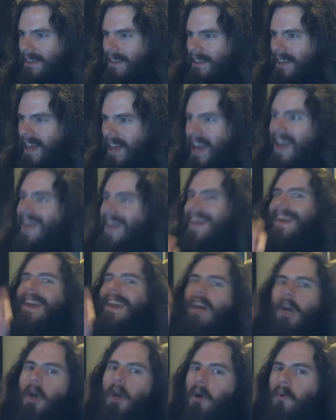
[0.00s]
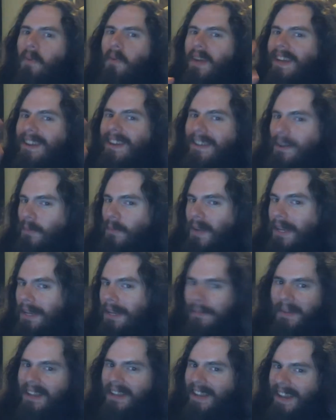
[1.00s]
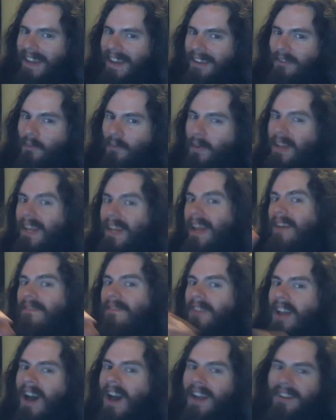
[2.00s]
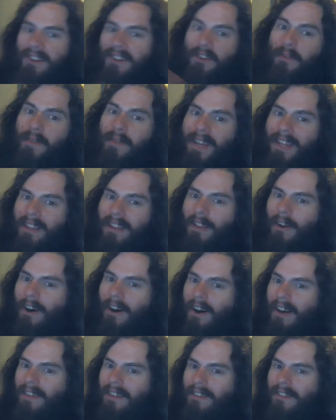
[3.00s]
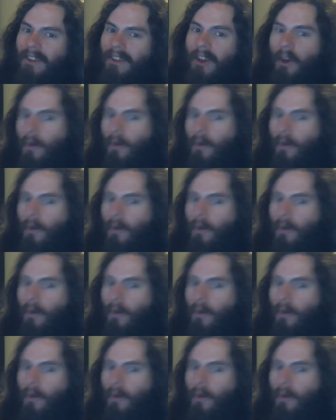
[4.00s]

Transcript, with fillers: hey we could we could be nice we could have not too many laws